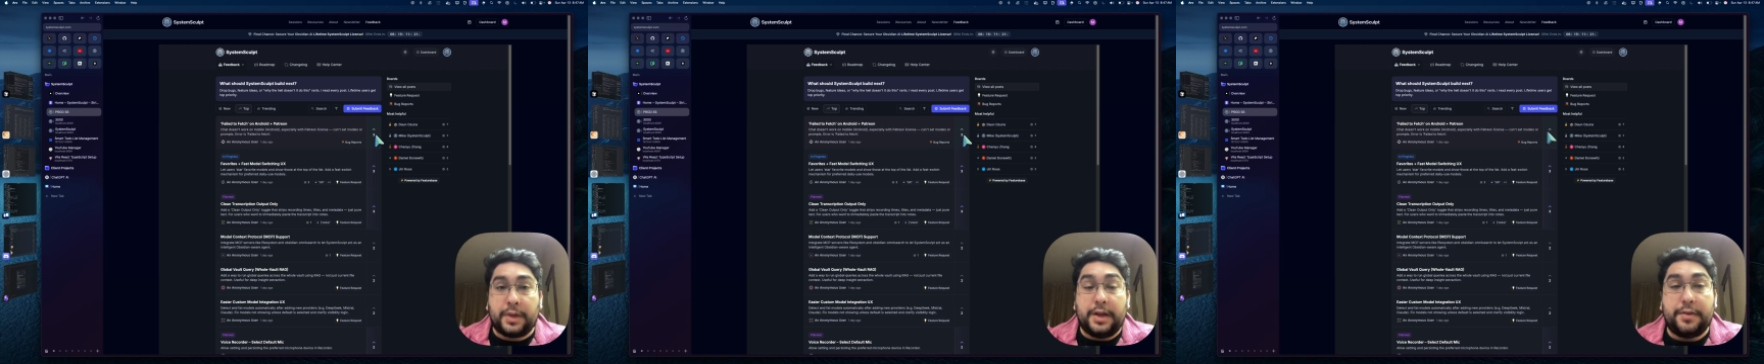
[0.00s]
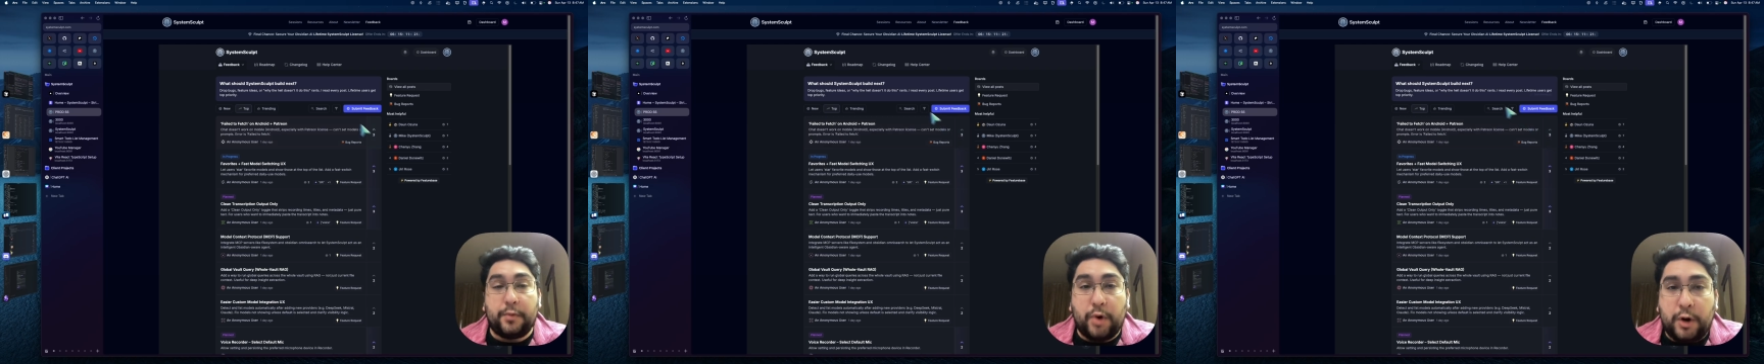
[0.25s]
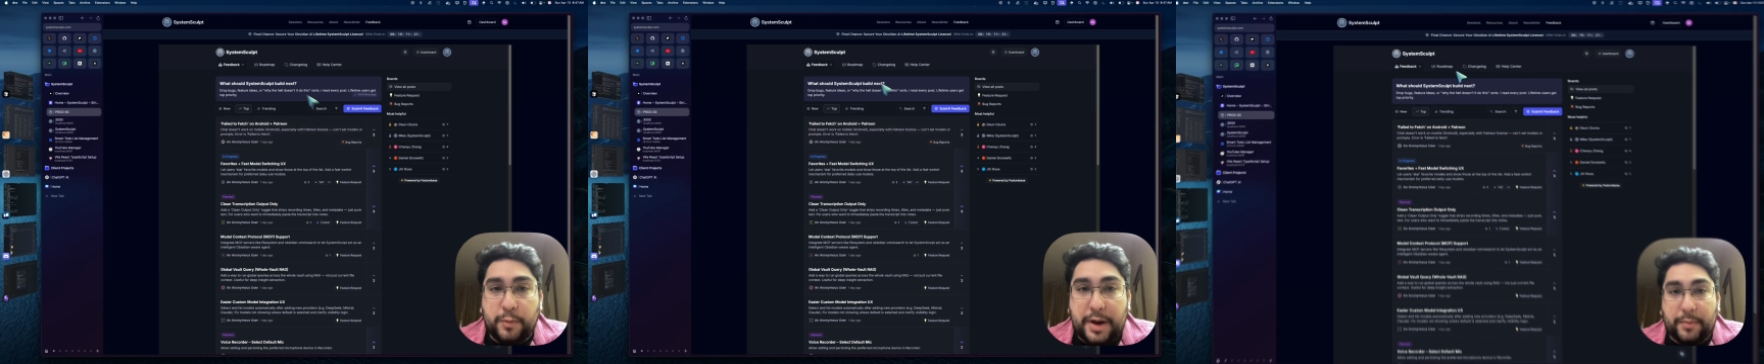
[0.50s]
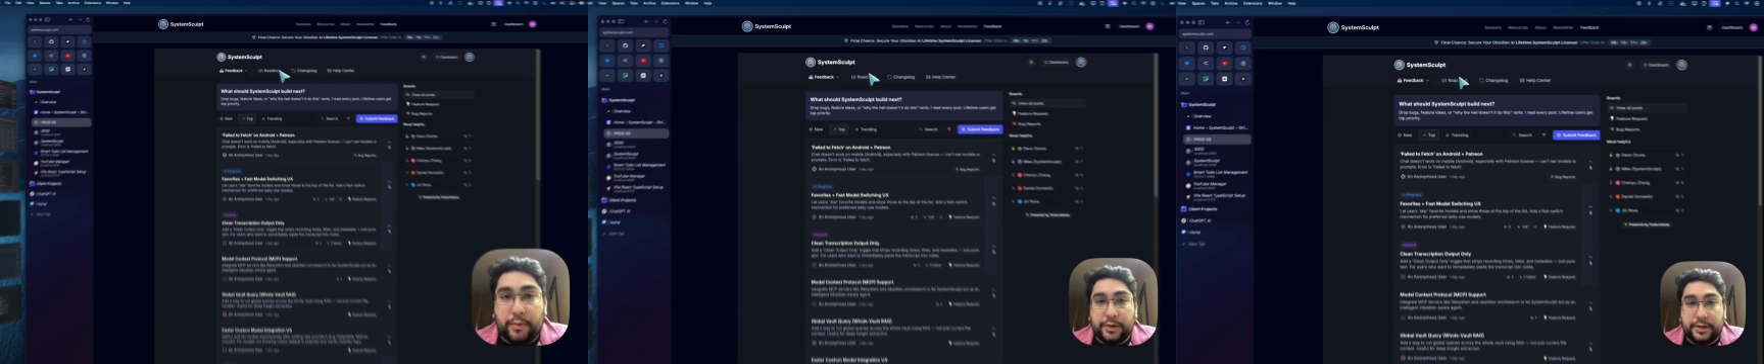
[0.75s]
And the
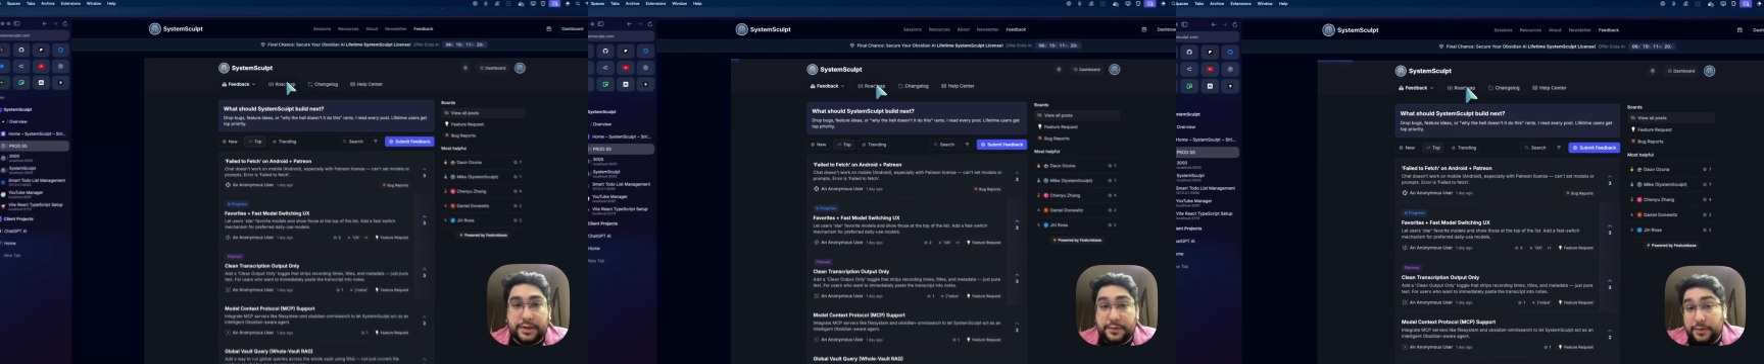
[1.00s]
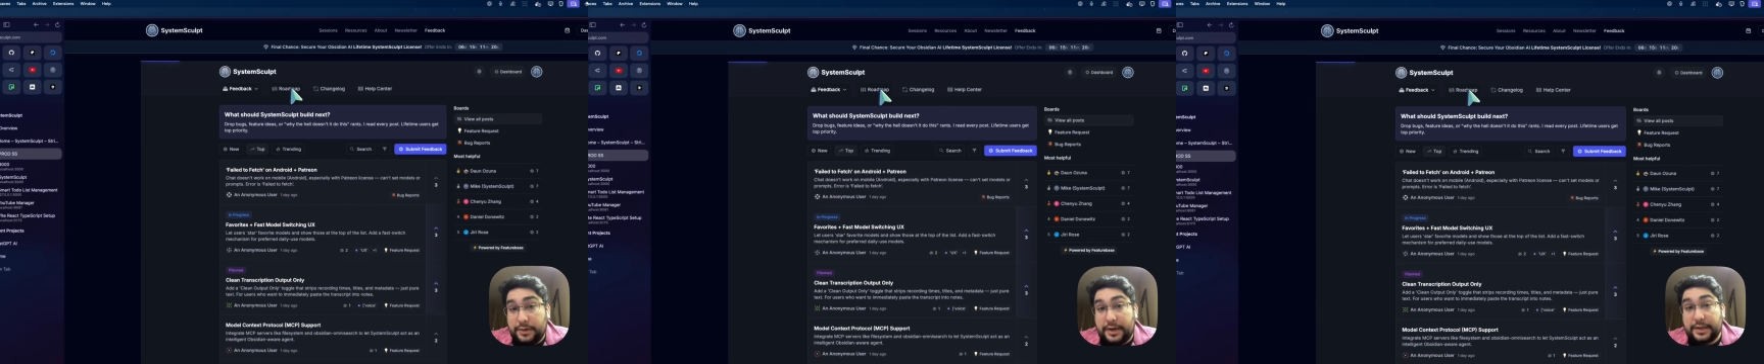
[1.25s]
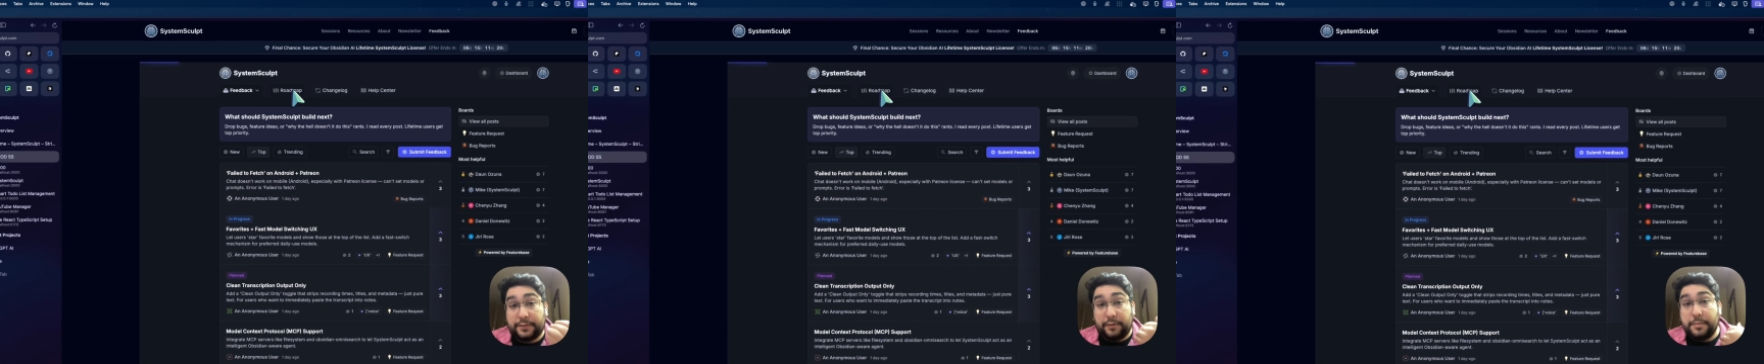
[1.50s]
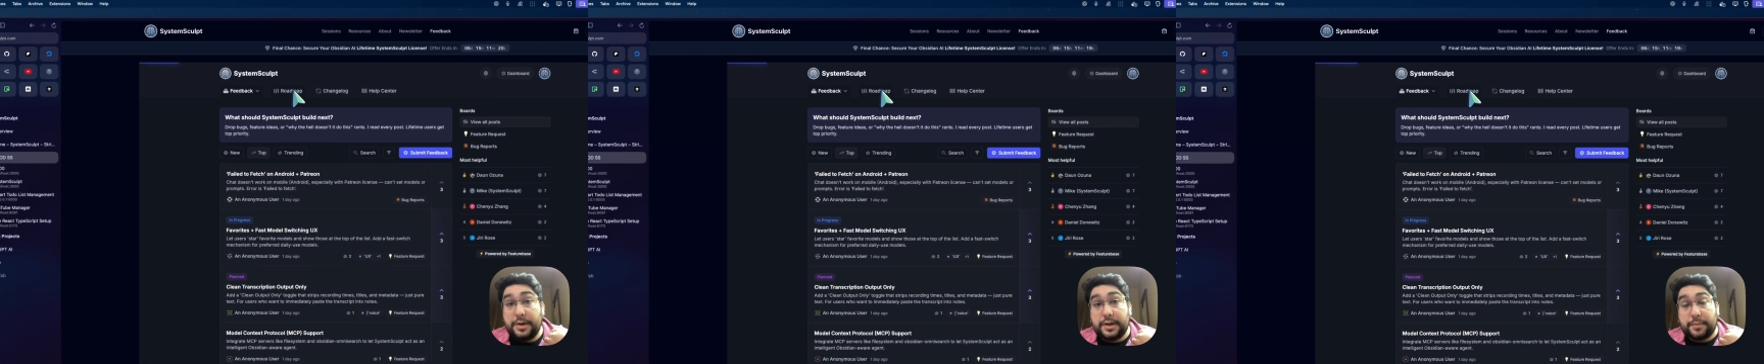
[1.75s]
roadmap is really nice
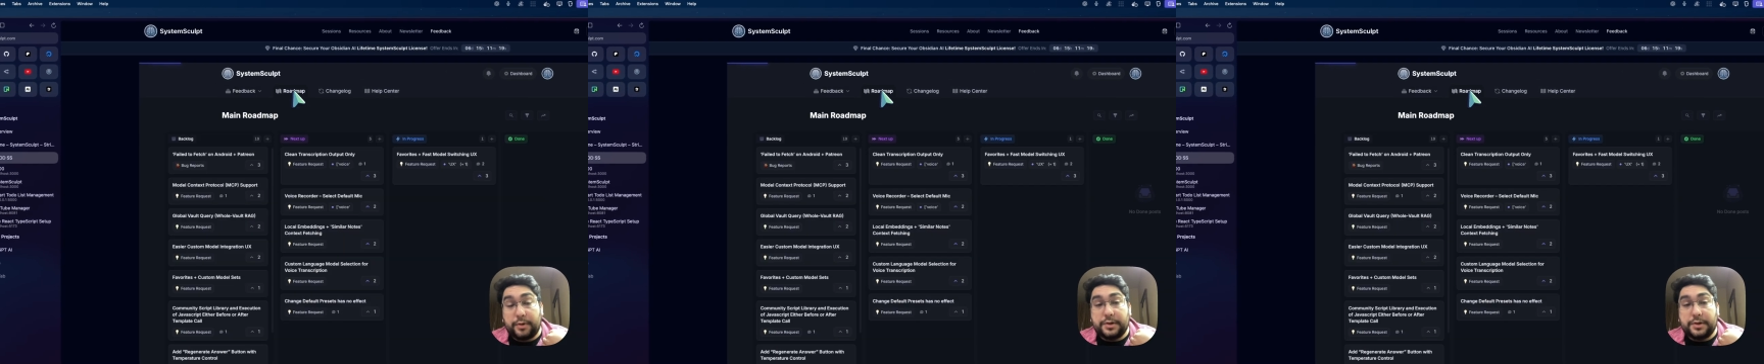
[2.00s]
for me